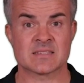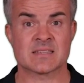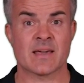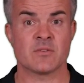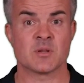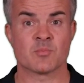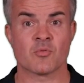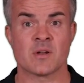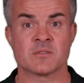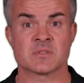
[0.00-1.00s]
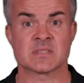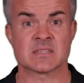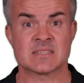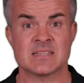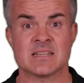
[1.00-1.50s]
as Kevin De Bruyne's
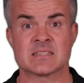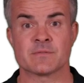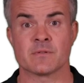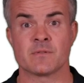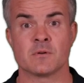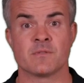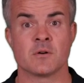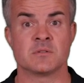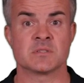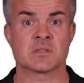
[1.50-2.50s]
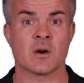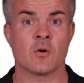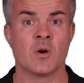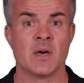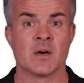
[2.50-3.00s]
assist for Phil Foden's
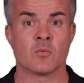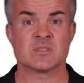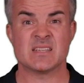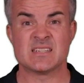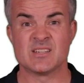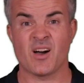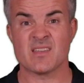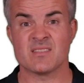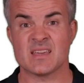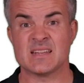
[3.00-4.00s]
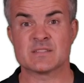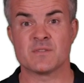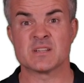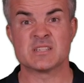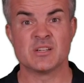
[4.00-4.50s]
goal was his 9th in his
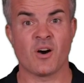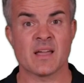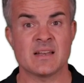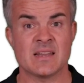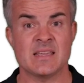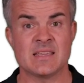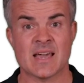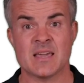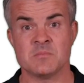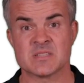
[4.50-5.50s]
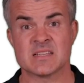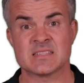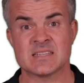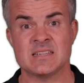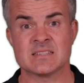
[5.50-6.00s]
first 9 league games this
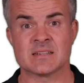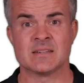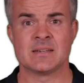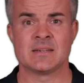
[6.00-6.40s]
season.